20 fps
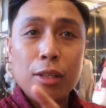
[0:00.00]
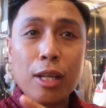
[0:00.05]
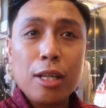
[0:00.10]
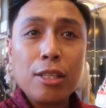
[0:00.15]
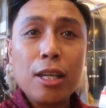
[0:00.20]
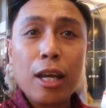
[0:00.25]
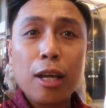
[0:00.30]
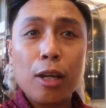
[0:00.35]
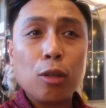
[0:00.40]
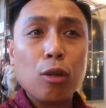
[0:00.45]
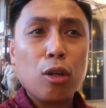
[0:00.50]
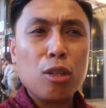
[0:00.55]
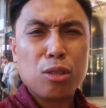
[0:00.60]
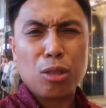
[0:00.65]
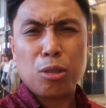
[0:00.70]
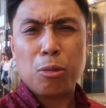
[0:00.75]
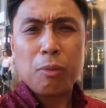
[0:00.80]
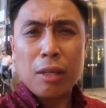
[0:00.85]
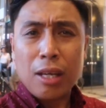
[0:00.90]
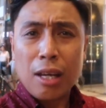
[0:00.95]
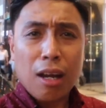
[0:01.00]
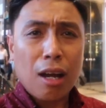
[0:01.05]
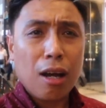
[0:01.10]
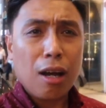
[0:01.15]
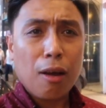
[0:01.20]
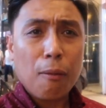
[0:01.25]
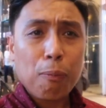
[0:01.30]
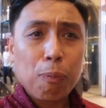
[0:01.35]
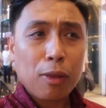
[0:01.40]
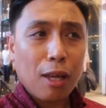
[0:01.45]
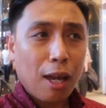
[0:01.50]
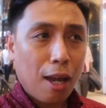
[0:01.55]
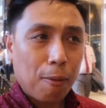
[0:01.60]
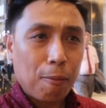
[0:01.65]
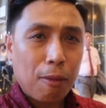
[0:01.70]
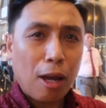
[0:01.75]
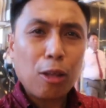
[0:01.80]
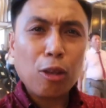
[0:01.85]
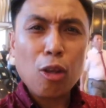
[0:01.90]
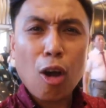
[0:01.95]
Then second, also,
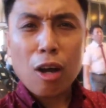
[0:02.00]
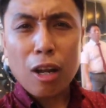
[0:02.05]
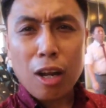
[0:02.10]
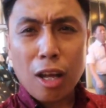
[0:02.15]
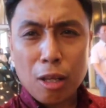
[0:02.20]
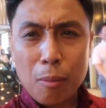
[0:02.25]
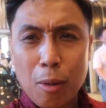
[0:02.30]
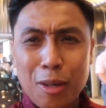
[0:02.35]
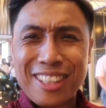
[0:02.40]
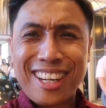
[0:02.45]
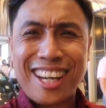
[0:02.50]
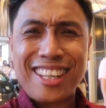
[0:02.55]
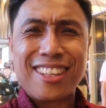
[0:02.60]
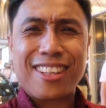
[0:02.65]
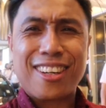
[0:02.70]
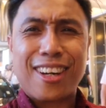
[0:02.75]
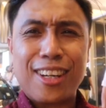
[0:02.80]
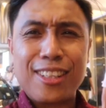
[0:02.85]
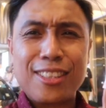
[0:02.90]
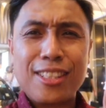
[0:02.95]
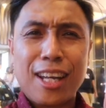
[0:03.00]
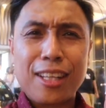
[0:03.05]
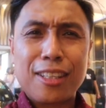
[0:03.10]
I talk a lot about credit cards,